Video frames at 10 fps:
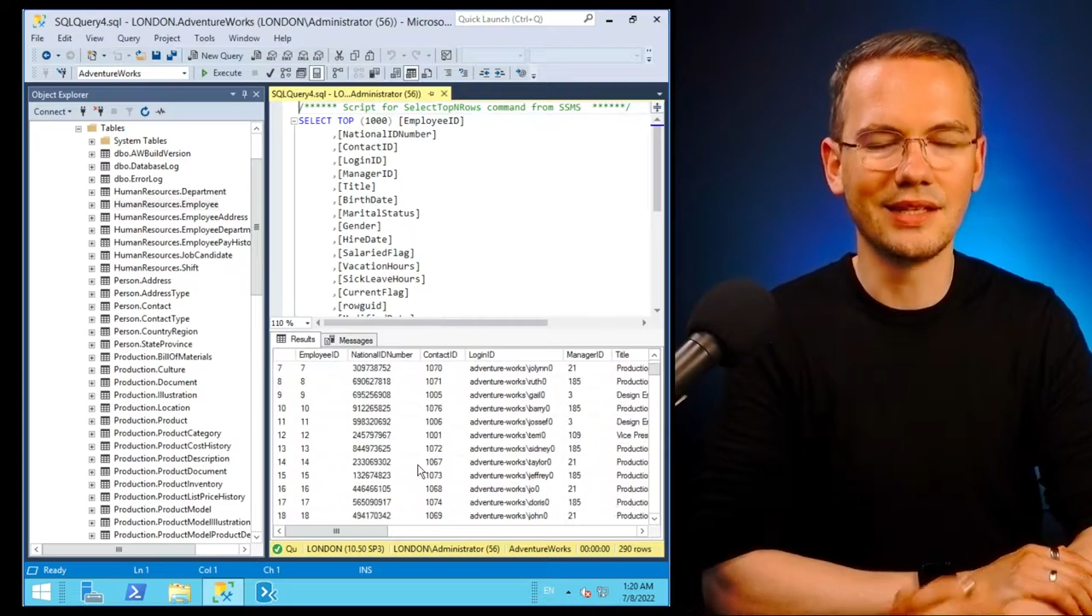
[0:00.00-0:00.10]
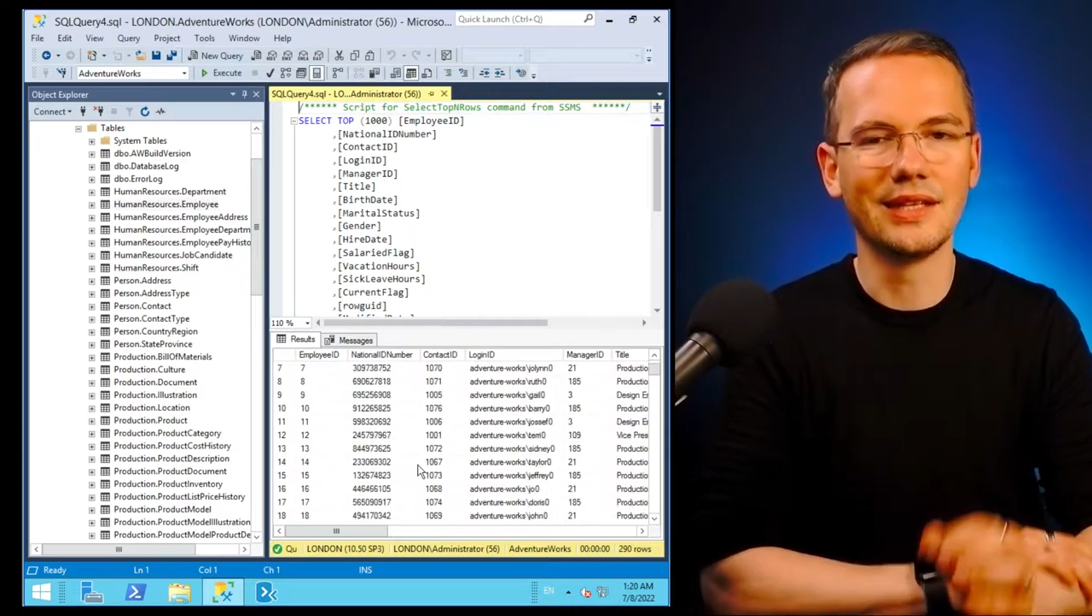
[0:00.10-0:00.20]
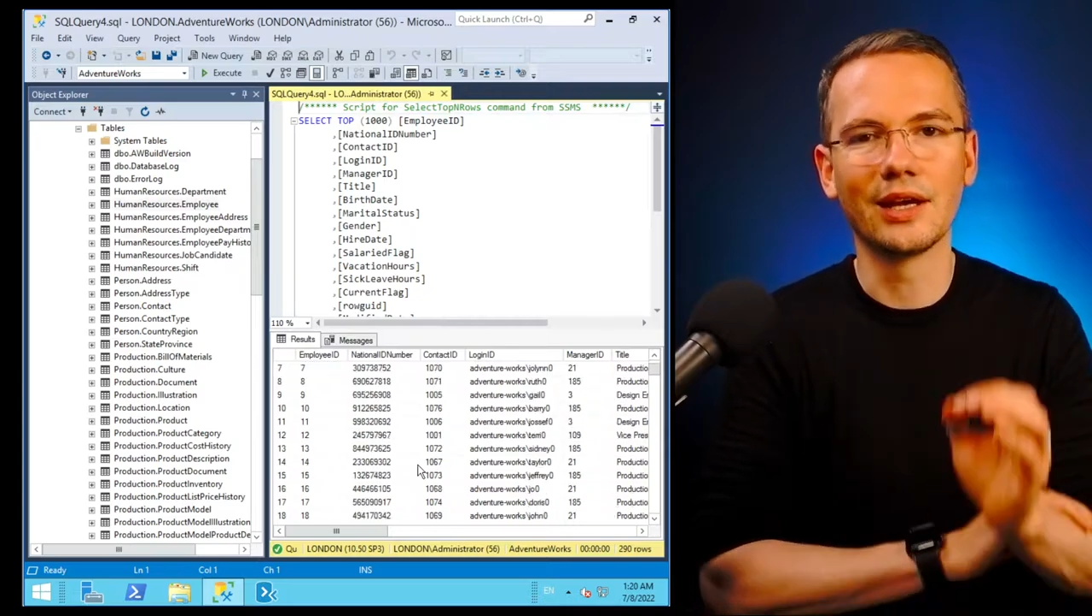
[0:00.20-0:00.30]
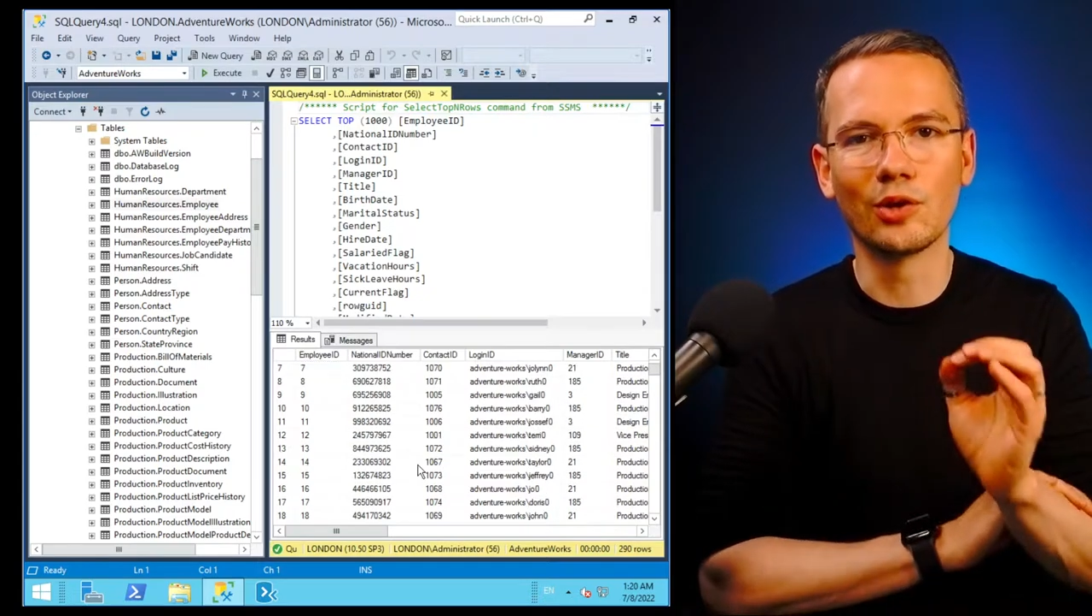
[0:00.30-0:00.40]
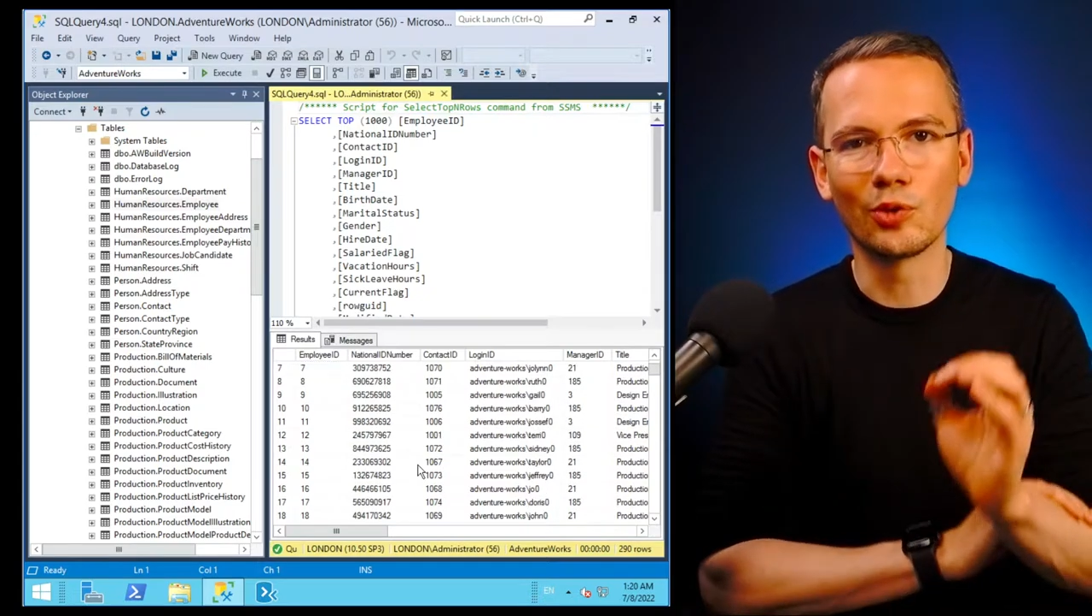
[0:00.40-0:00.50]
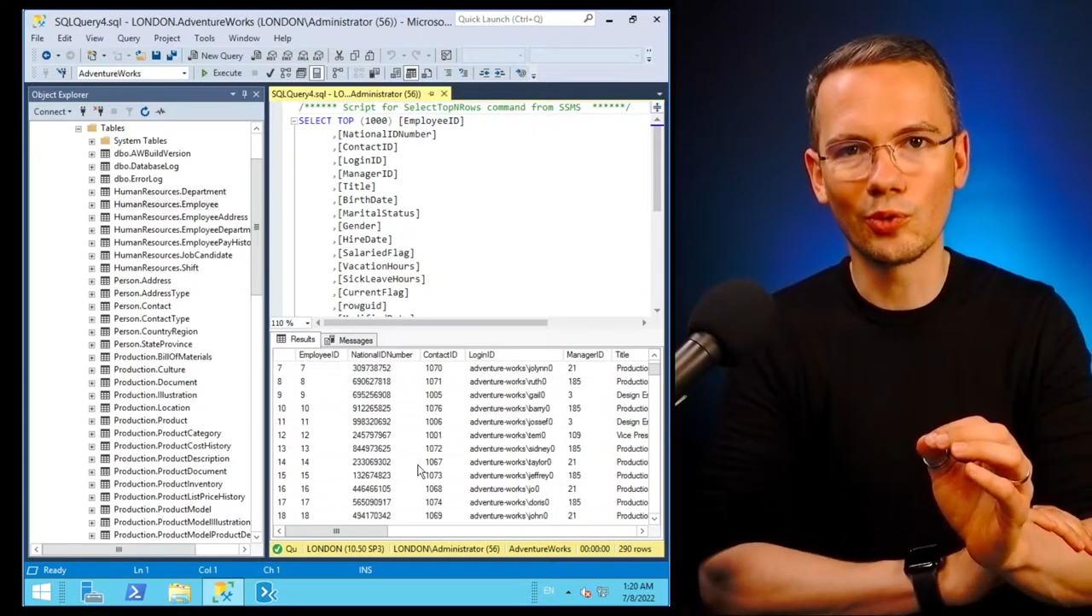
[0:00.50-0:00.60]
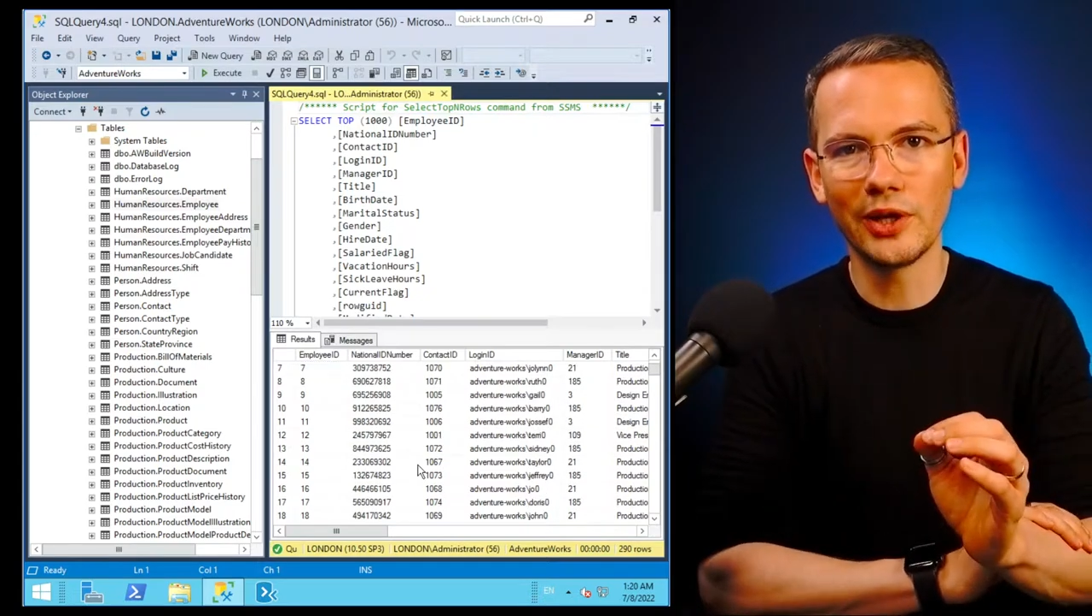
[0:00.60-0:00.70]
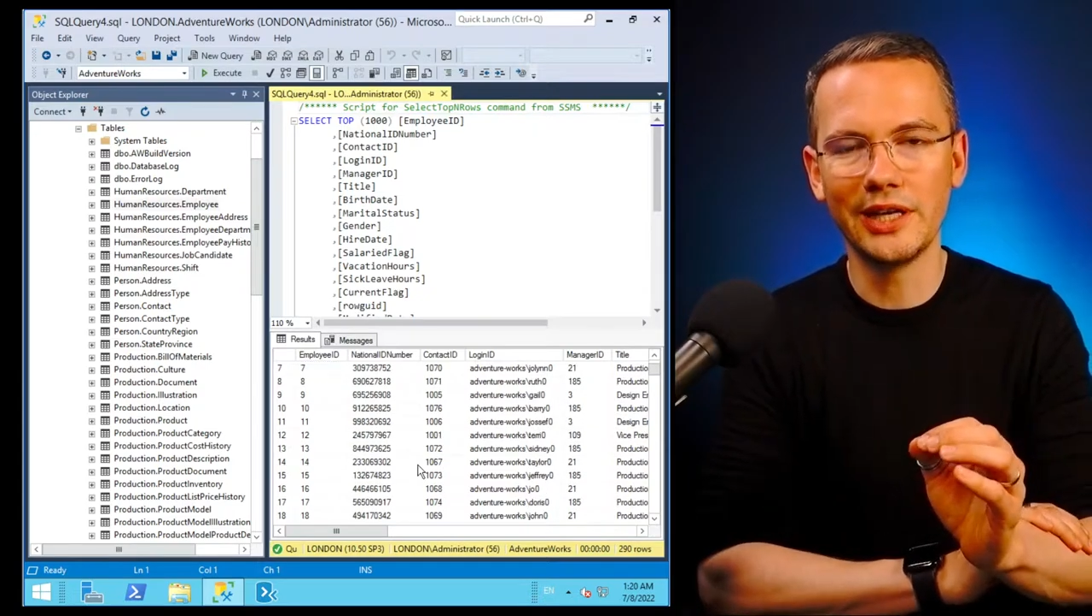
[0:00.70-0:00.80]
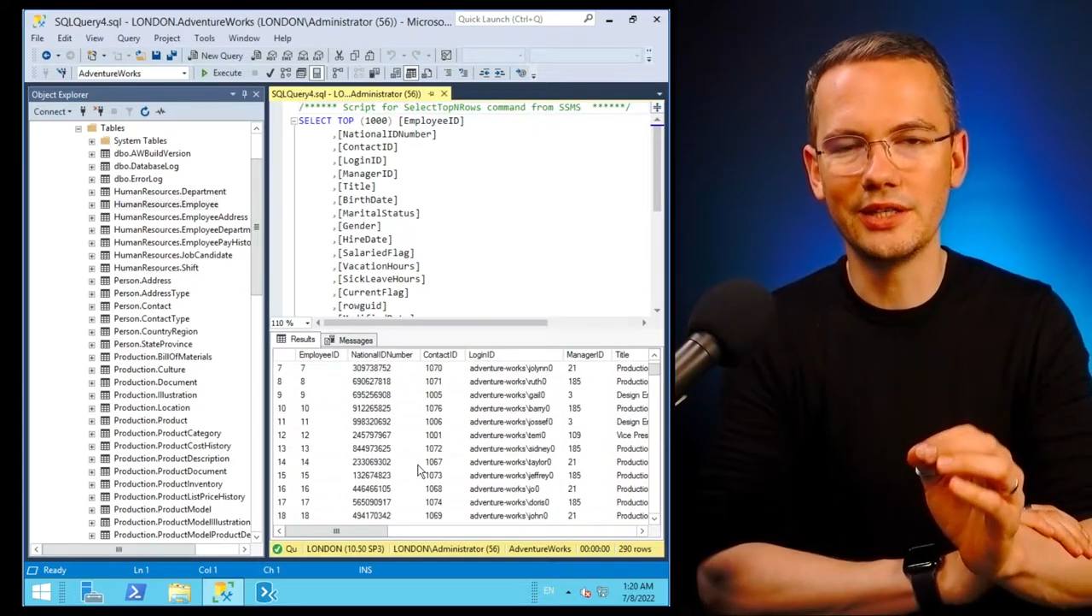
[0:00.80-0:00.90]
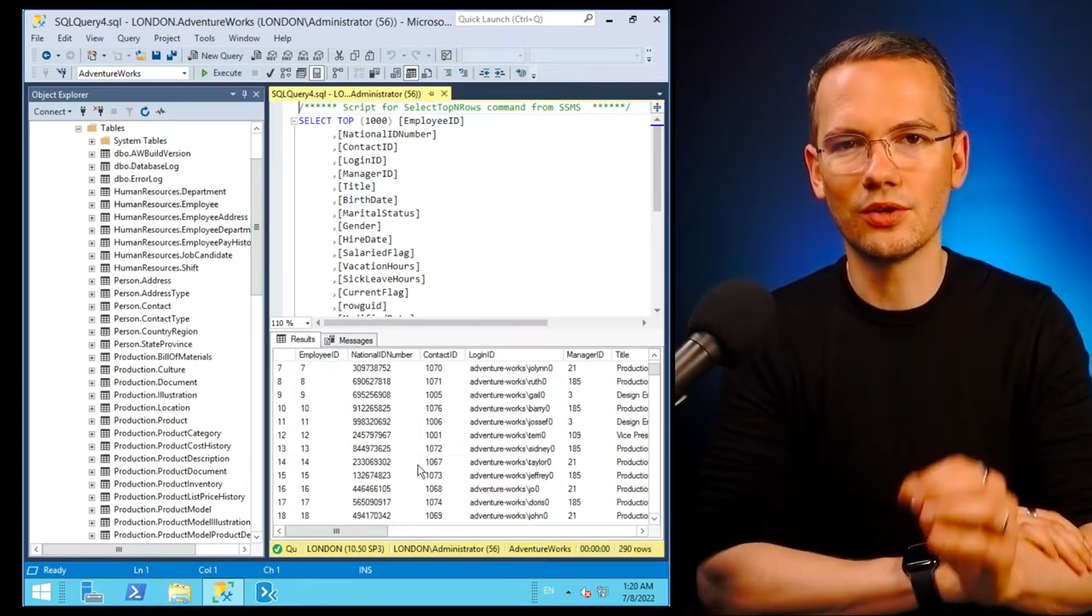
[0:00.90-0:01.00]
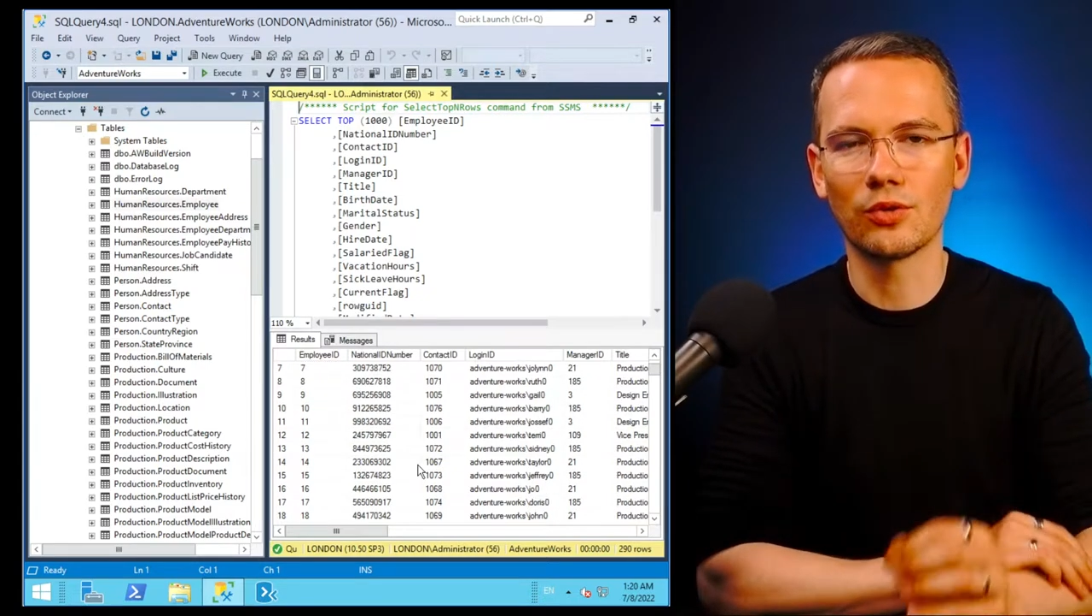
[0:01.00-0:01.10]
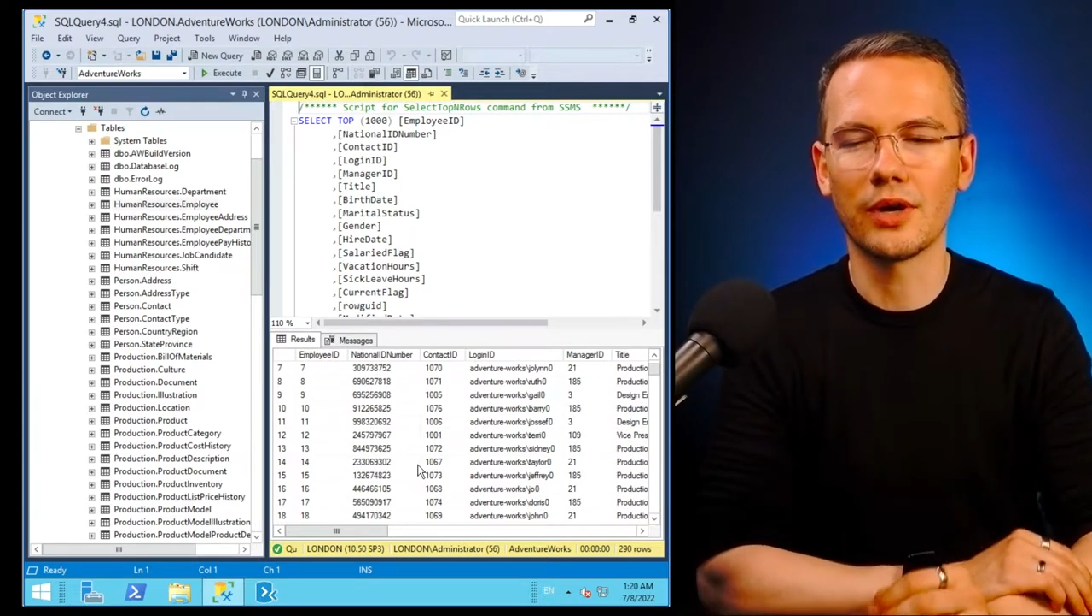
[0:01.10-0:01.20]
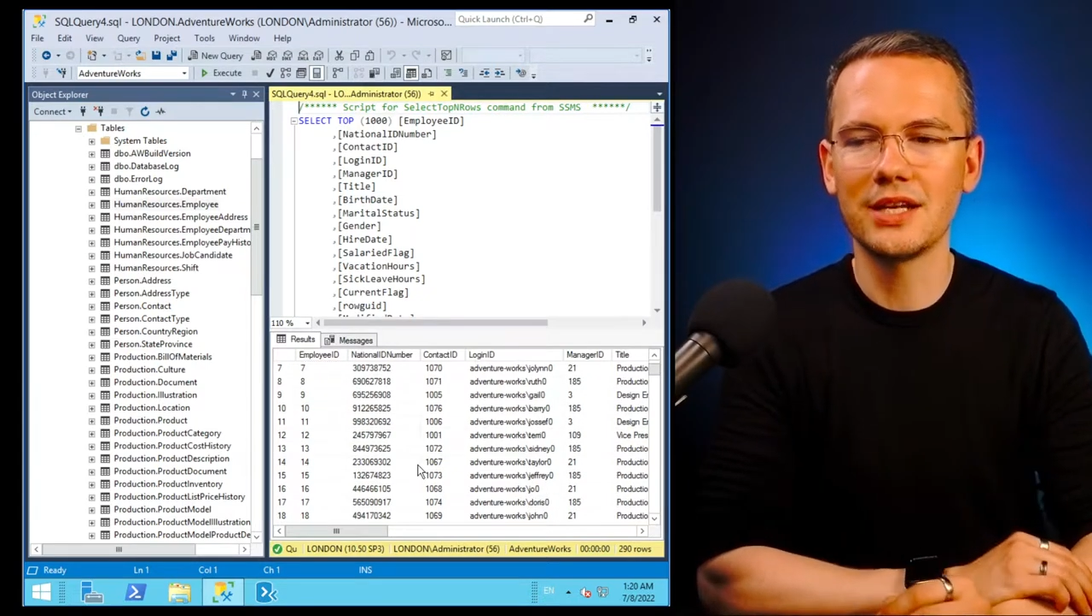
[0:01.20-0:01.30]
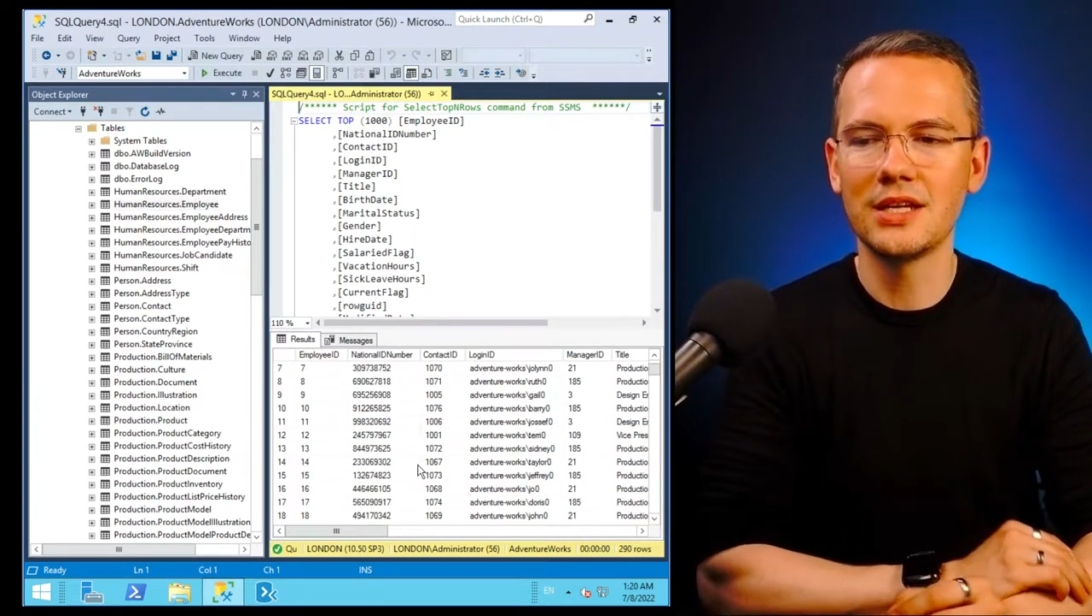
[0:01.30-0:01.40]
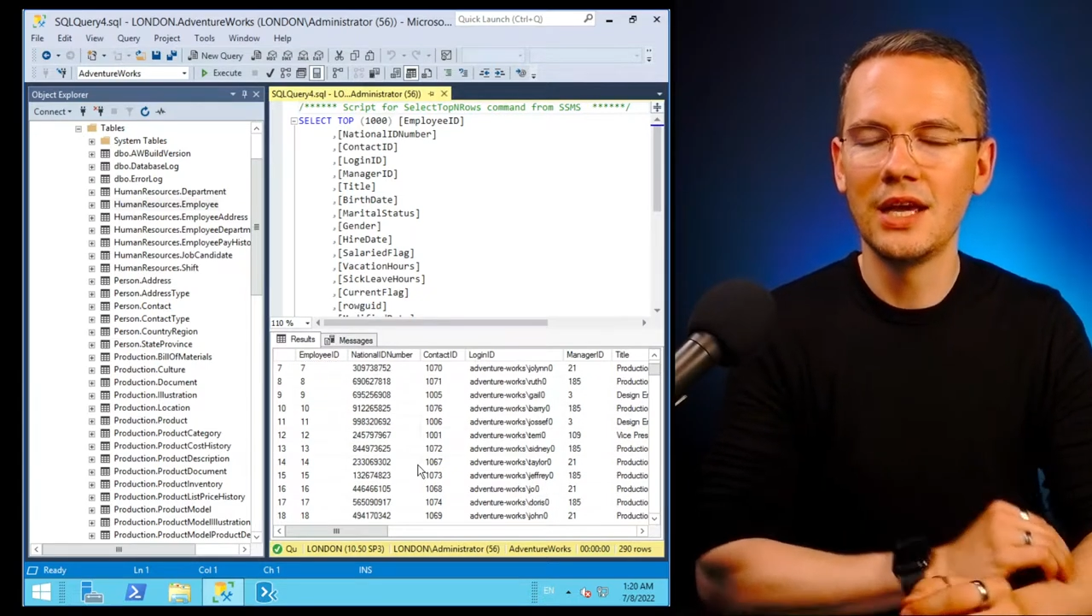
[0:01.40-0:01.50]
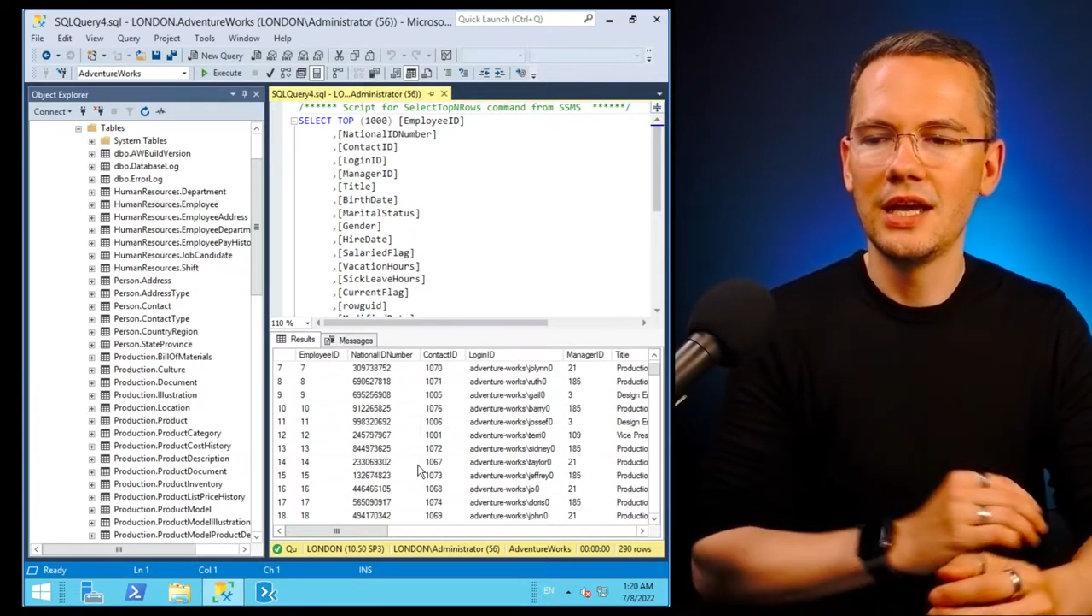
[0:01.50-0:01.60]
in a grid, all right?